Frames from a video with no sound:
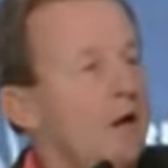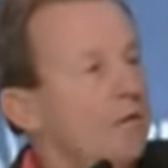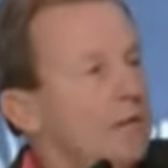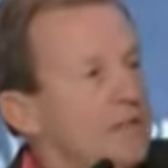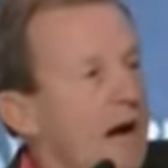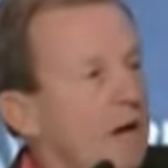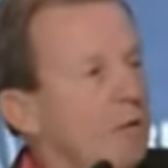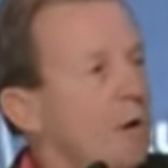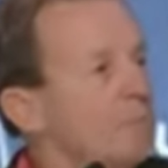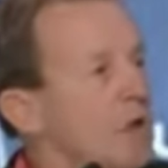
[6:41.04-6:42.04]
the
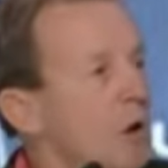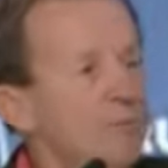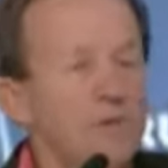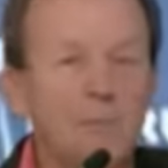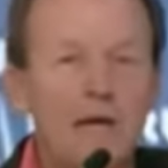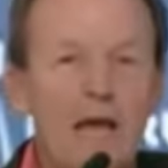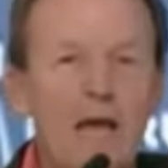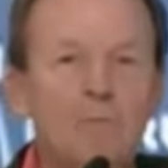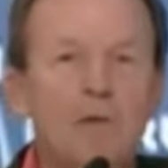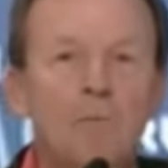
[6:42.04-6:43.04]
child comes home from a
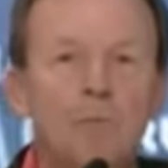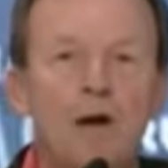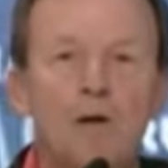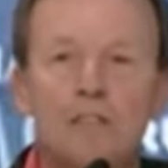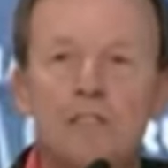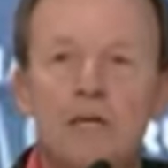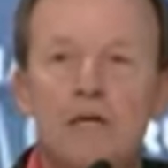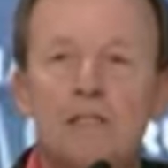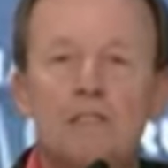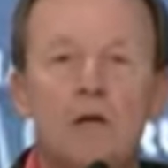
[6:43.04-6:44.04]
game and the parent
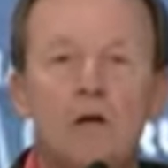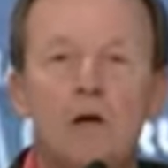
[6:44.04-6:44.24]
says,